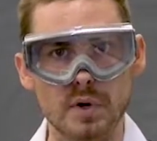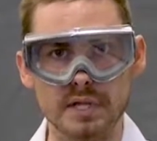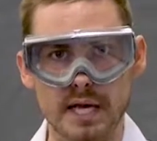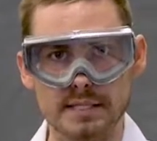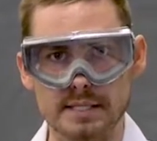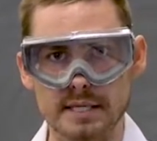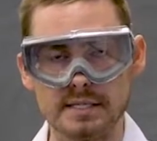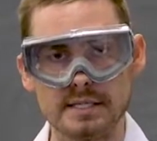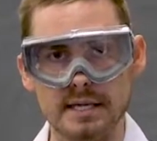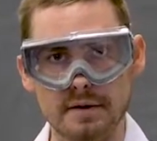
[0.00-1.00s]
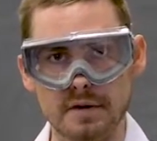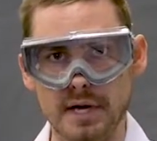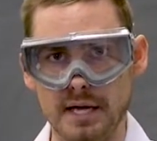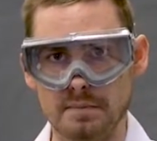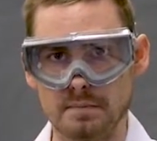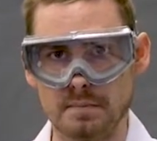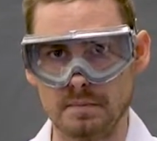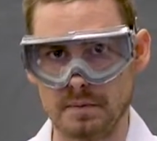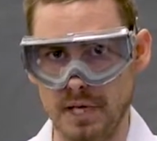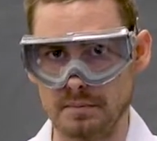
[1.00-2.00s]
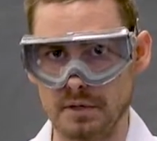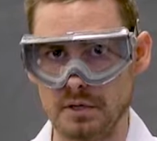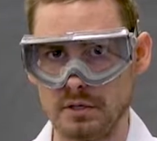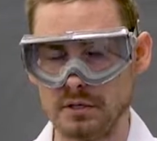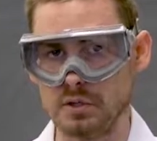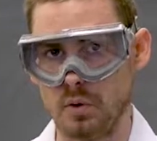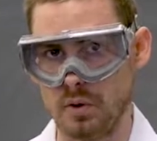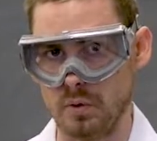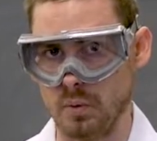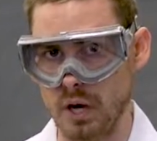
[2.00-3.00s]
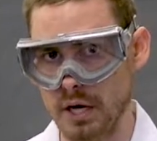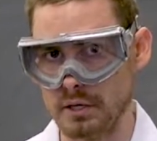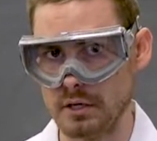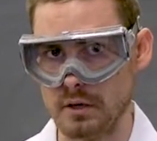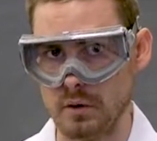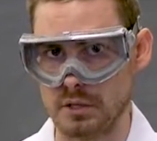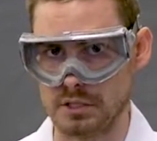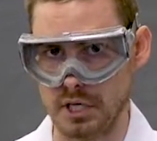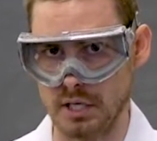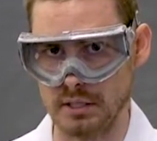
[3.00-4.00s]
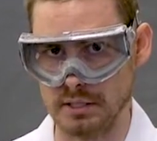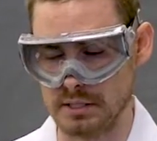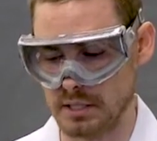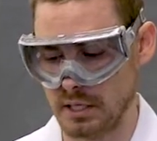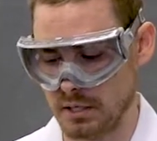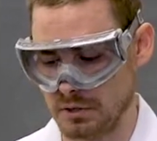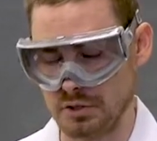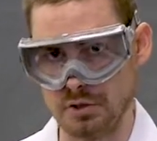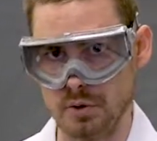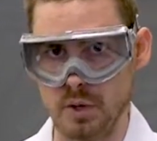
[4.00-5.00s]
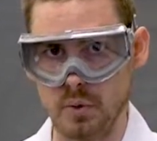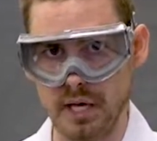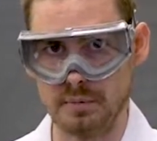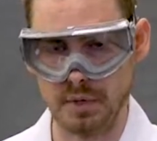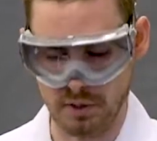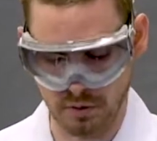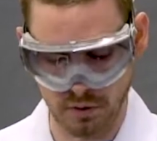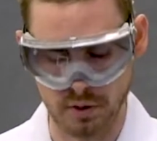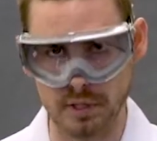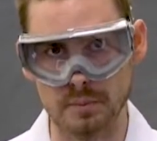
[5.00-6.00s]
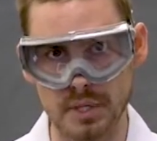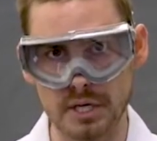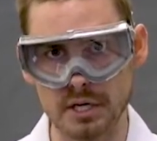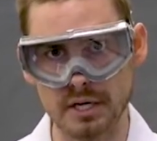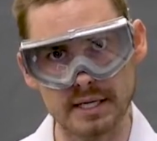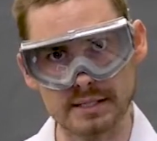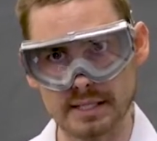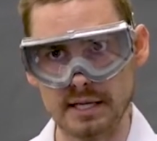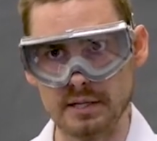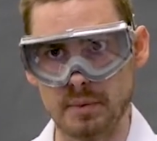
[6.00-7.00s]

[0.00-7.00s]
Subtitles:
one last thing is to never add chemicals or water or solids to a weigh boat or a beaker inside the